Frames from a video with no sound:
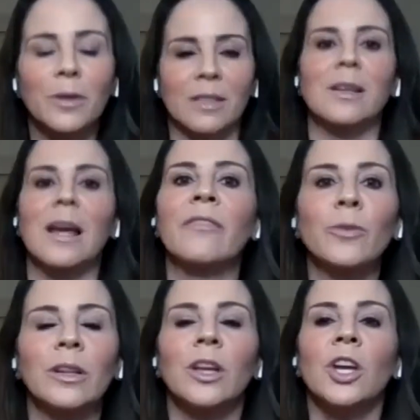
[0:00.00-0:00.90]
Because
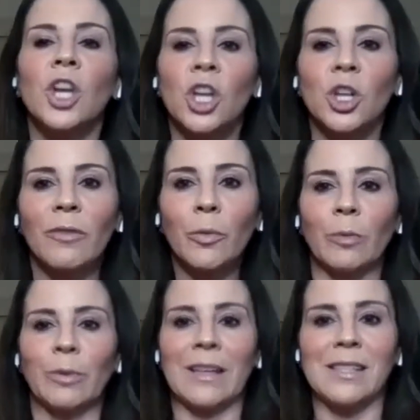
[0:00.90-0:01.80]

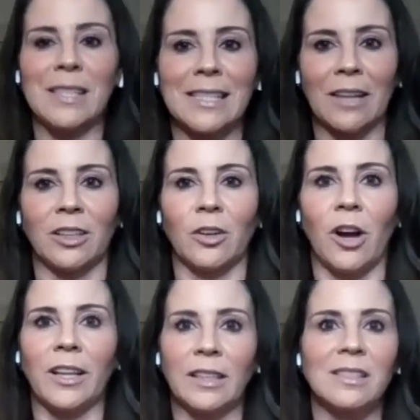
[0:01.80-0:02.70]
everyone, when they sit down in an
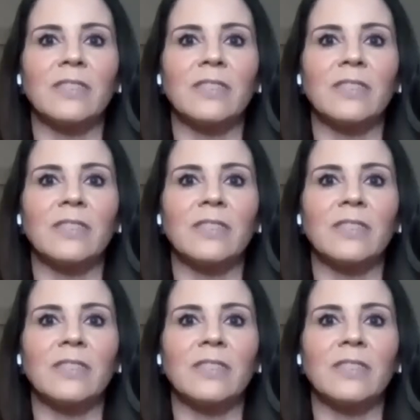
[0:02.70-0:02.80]
audience,